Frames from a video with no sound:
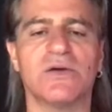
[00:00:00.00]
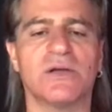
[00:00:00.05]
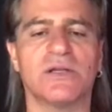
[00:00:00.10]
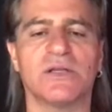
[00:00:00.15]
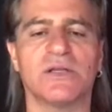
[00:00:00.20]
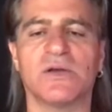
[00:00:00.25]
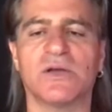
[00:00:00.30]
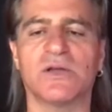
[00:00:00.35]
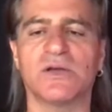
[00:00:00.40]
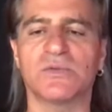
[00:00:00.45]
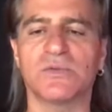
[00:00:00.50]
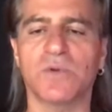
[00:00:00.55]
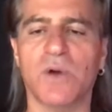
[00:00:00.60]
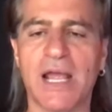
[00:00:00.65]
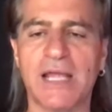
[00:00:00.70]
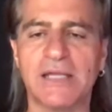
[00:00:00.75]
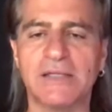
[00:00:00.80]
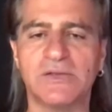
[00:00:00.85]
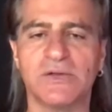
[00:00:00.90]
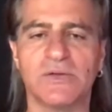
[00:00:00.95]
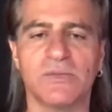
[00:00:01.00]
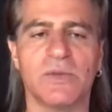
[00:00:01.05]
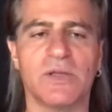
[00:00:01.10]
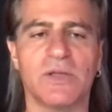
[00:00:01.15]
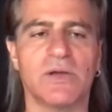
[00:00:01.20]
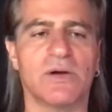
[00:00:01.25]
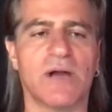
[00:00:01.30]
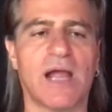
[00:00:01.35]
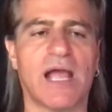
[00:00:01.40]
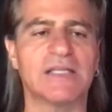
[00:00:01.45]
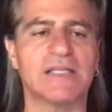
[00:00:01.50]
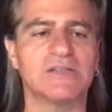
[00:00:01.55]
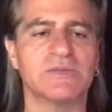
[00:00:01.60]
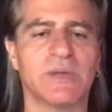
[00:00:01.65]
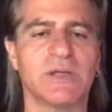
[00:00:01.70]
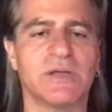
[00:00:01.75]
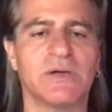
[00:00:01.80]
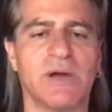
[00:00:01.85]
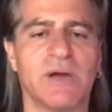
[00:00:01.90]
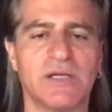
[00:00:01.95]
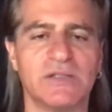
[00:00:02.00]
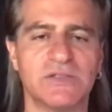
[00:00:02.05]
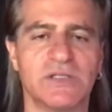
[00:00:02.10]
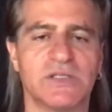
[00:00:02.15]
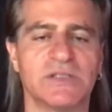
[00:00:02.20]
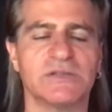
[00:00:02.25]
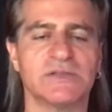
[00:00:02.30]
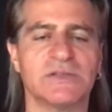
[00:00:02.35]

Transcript: and you can write to me or ask me questions.